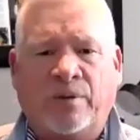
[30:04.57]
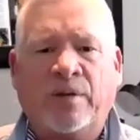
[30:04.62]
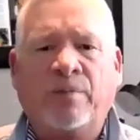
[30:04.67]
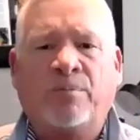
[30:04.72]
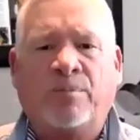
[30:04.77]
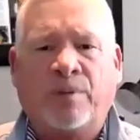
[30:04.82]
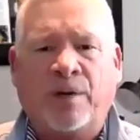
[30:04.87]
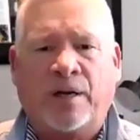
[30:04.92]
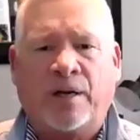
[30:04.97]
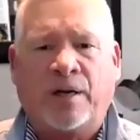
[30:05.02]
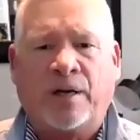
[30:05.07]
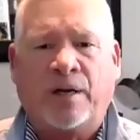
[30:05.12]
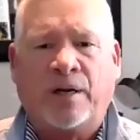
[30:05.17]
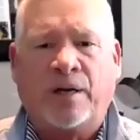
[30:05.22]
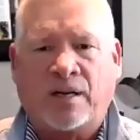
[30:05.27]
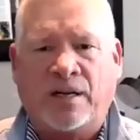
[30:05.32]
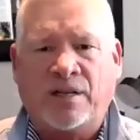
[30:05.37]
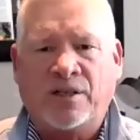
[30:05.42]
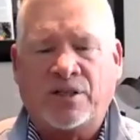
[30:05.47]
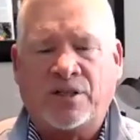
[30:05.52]
bring in an
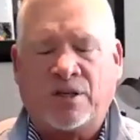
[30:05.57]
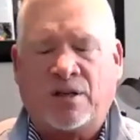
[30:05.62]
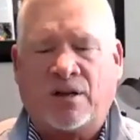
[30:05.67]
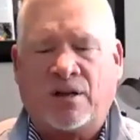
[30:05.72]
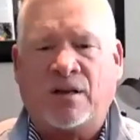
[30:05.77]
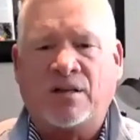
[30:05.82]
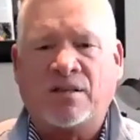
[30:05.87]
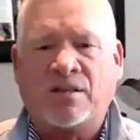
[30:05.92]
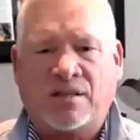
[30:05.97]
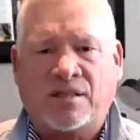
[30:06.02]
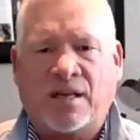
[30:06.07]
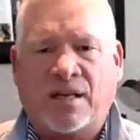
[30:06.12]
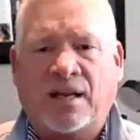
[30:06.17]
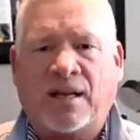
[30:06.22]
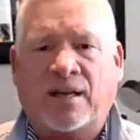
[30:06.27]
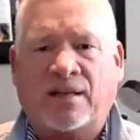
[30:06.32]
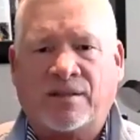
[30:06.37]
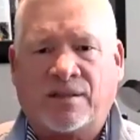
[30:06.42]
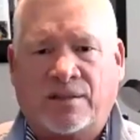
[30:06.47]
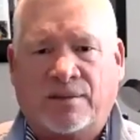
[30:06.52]
escalation clause? They'd say
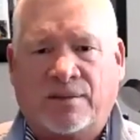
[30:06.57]
yes.